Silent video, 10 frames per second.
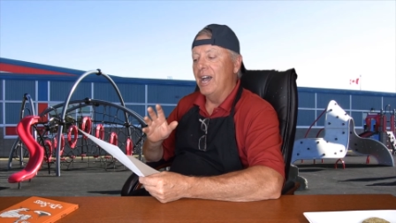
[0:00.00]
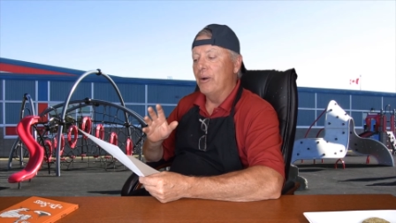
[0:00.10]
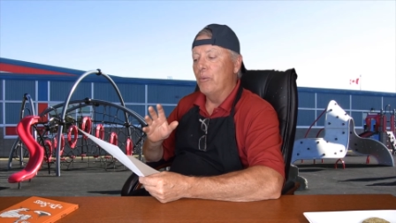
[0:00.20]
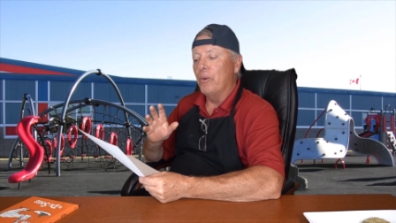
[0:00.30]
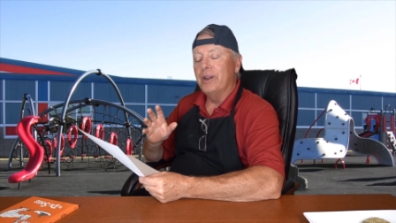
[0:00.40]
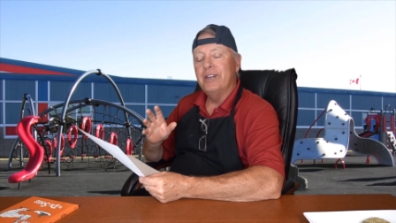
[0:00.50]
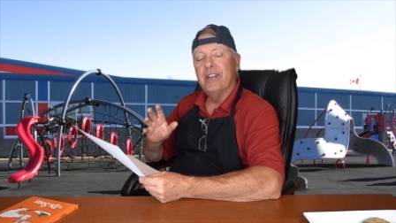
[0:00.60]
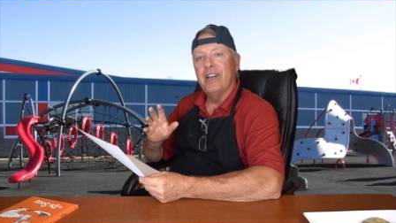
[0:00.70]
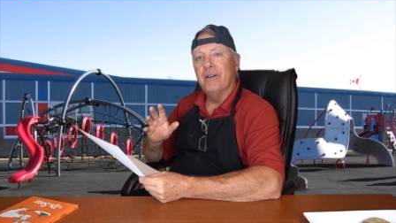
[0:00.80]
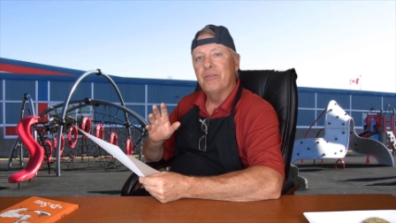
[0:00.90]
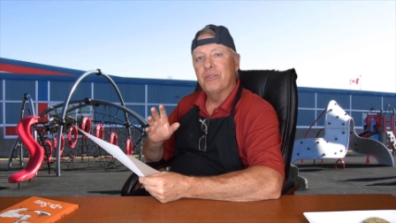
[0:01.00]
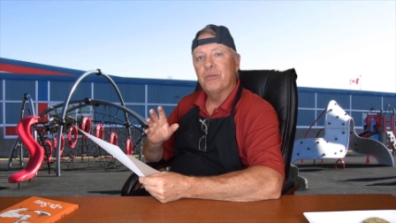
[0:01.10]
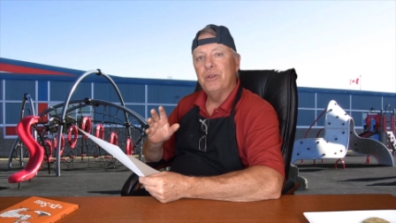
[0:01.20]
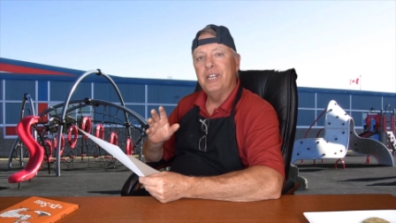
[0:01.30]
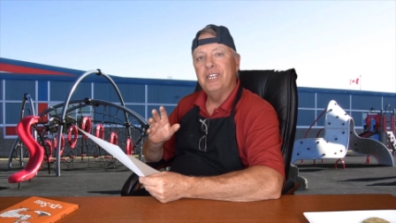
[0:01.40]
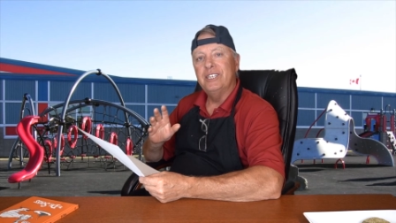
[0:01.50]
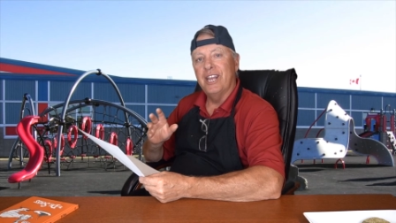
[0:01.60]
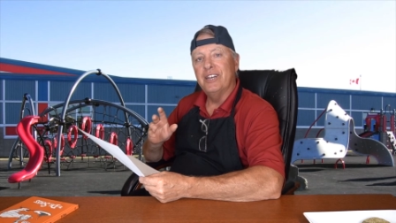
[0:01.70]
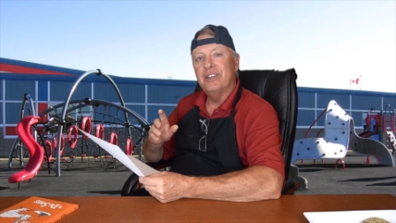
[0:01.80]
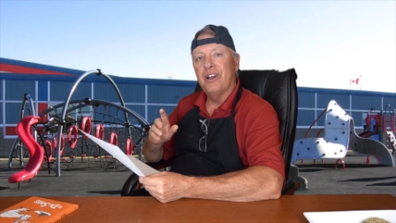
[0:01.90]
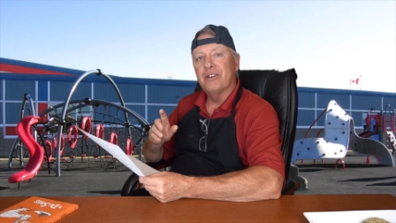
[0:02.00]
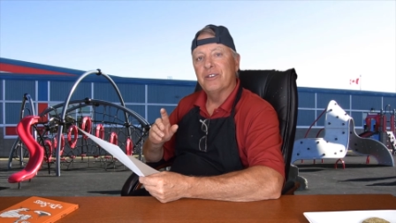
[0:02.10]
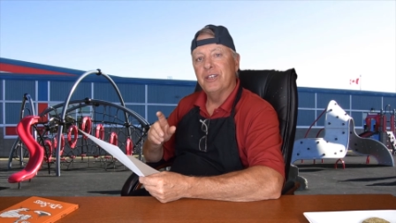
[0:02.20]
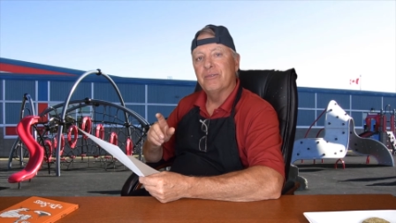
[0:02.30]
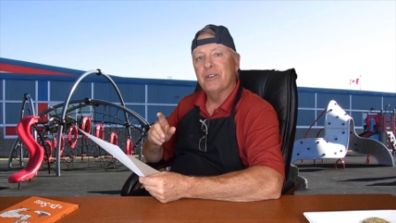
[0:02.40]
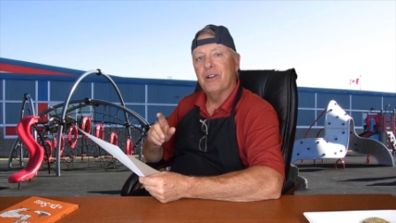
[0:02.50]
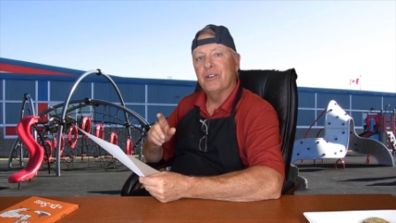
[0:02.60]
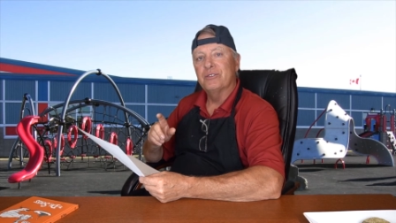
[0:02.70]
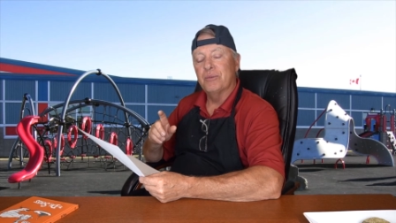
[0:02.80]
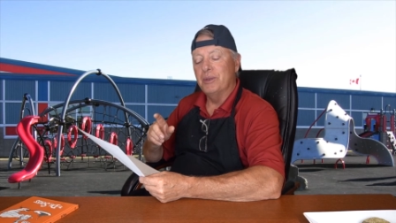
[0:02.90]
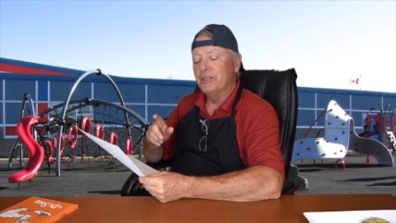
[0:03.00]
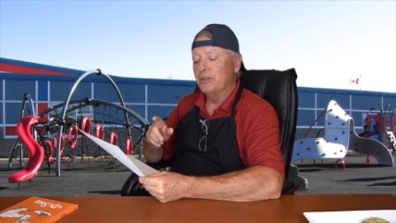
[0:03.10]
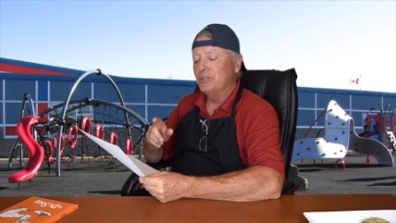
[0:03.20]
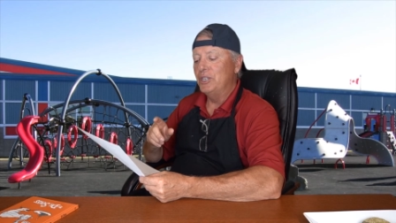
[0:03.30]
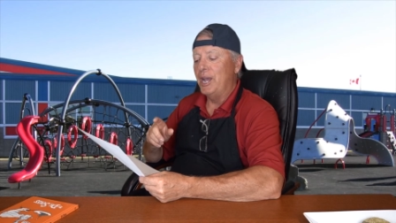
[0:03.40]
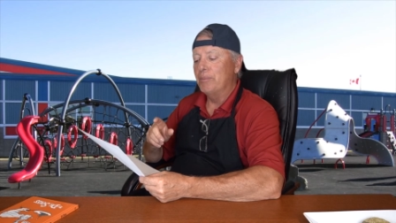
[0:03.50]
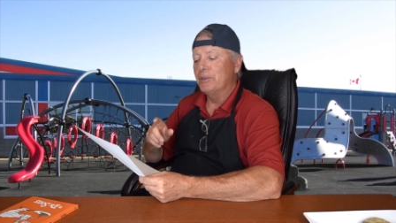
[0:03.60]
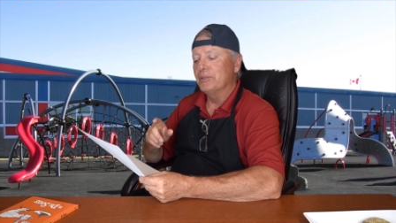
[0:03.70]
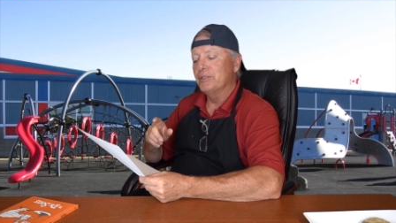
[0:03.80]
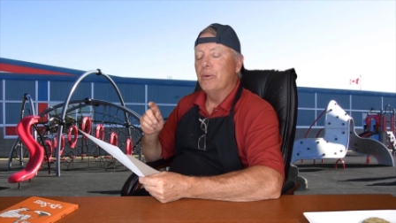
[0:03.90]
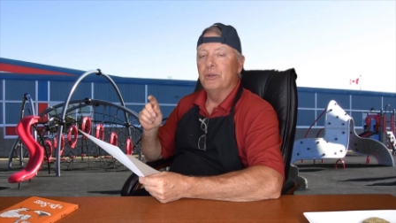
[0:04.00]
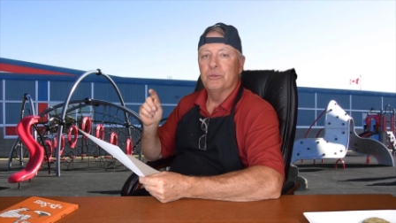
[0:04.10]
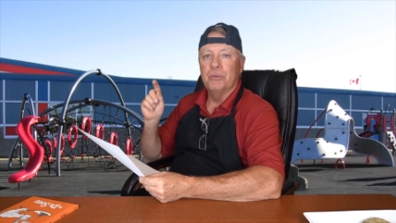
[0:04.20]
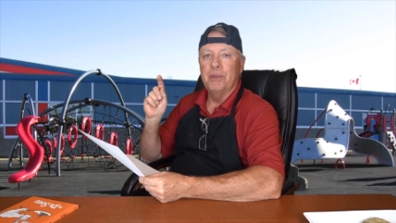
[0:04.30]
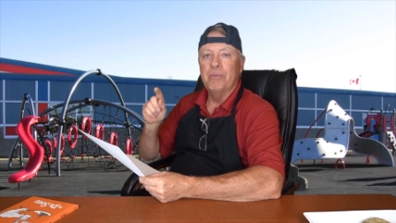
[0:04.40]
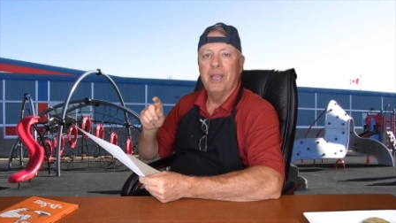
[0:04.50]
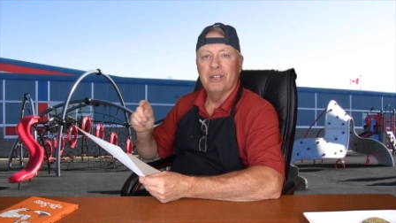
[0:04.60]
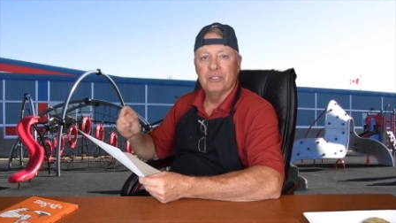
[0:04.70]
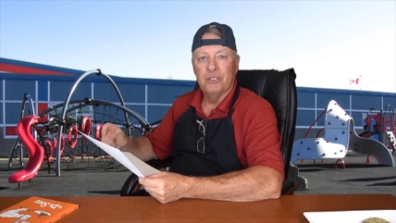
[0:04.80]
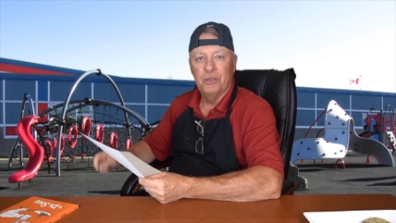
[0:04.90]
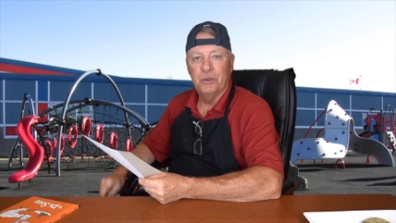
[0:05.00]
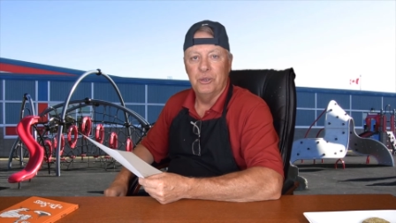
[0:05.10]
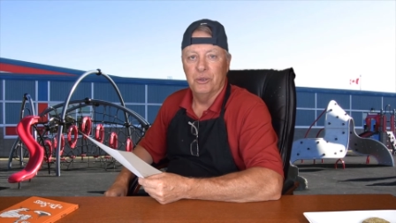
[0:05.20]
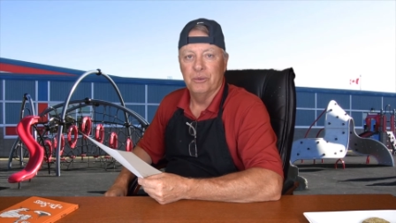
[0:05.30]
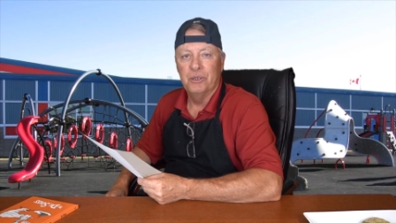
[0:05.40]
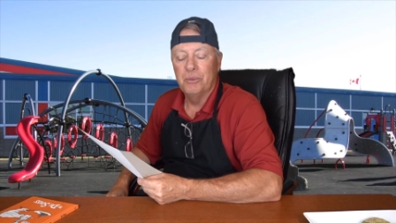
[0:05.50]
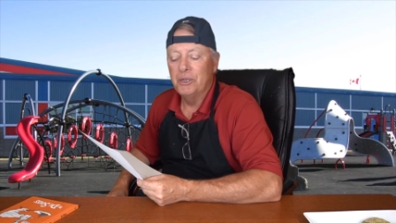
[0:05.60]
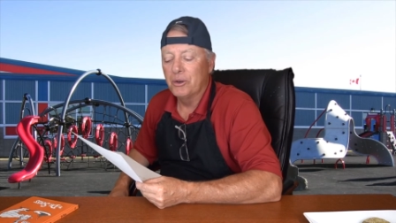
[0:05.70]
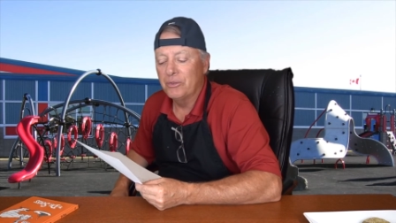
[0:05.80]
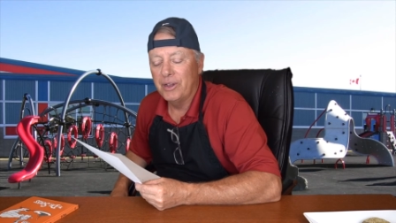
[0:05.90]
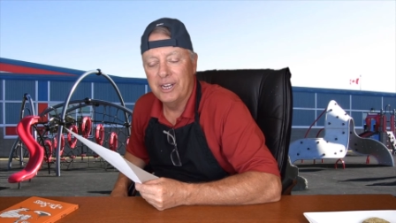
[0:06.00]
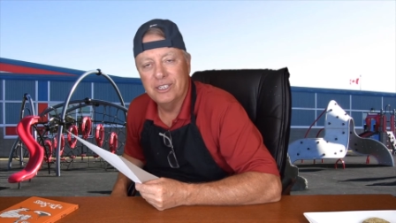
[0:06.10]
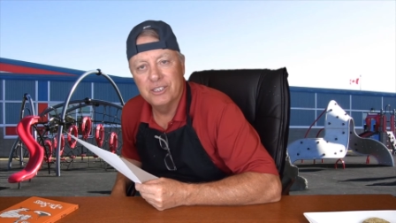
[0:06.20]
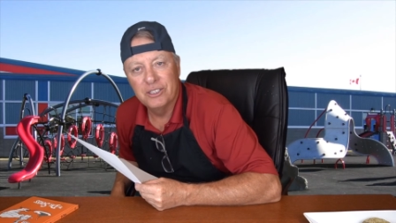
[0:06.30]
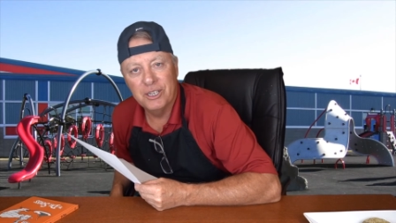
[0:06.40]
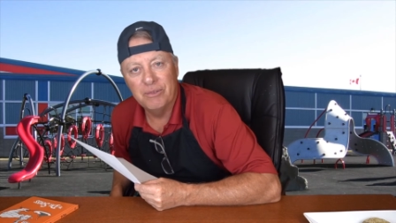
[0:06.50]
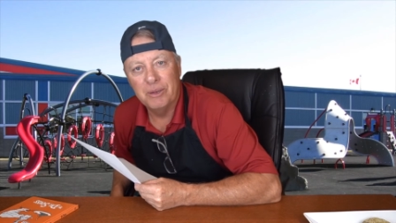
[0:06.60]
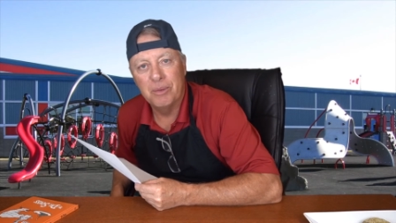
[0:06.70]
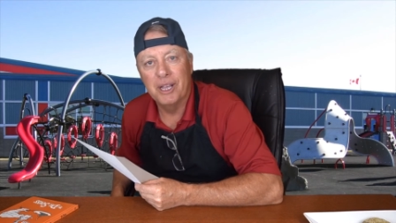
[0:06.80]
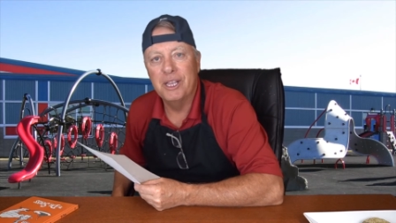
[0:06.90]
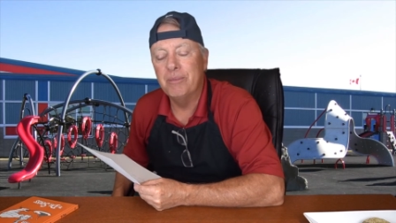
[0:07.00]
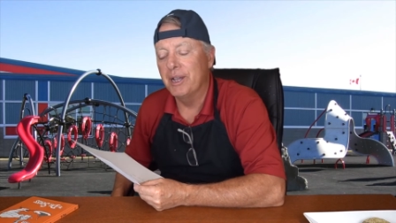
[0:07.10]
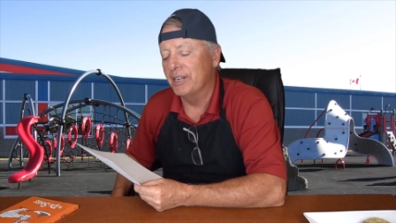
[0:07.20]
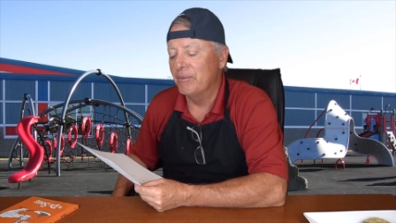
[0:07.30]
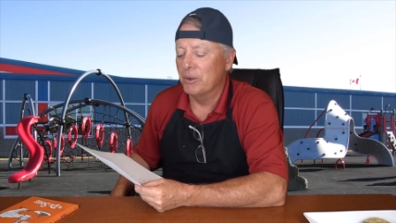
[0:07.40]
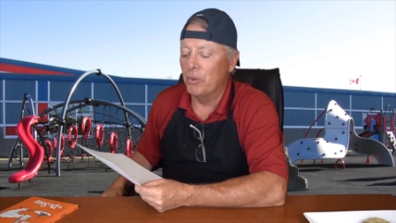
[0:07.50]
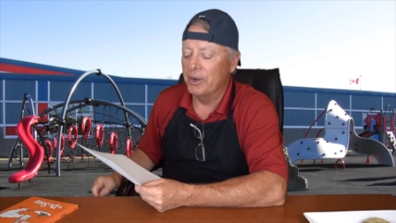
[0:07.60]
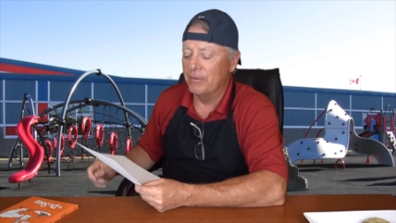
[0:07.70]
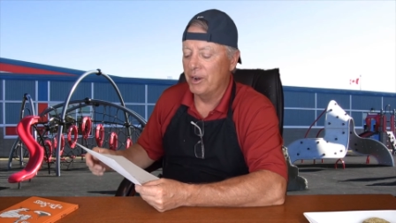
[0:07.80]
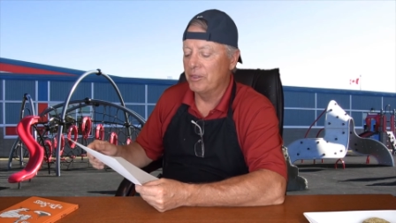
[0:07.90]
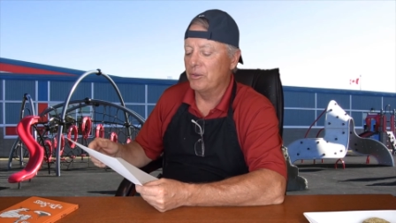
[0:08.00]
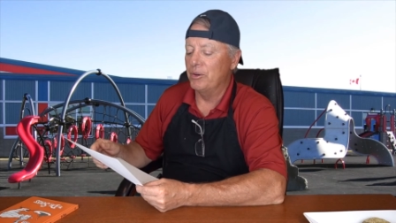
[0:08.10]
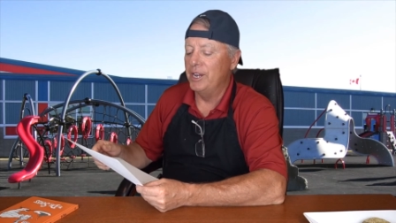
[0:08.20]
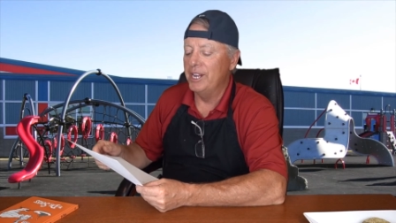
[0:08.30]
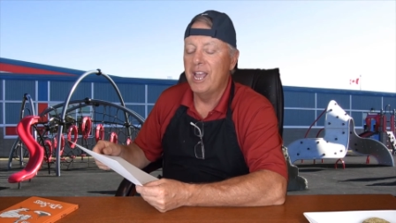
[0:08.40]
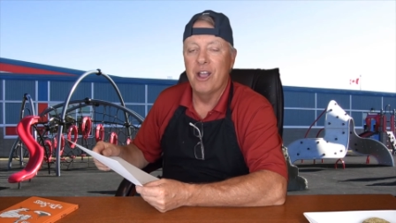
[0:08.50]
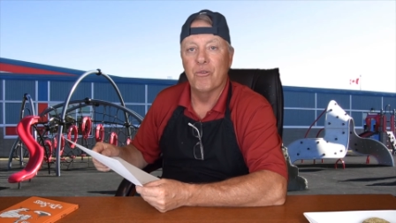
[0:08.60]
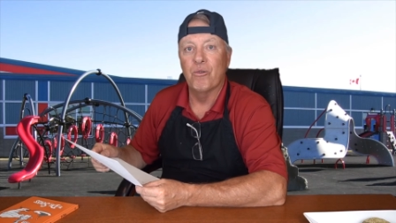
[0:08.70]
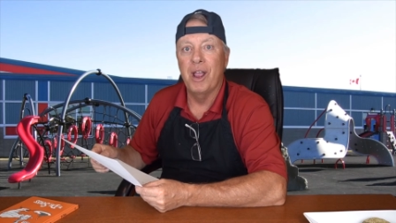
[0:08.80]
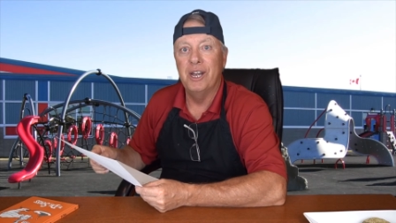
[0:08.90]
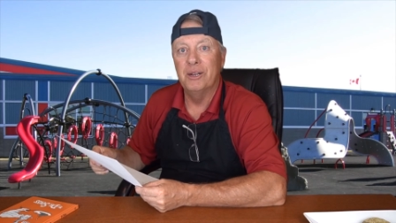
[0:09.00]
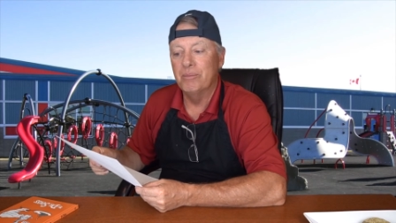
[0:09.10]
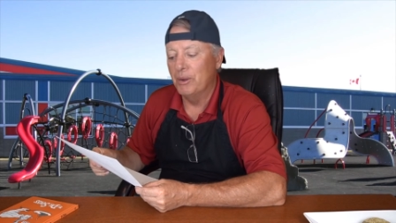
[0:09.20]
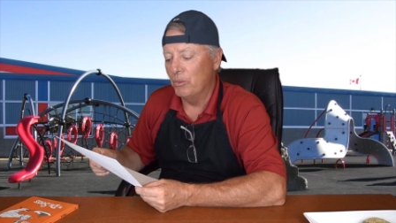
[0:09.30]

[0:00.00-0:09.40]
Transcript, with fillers: uh, one of three $10 gift cards from Indigo Chapters, which will be mailed to you. You'll be notified this evening by email if you're one of our three random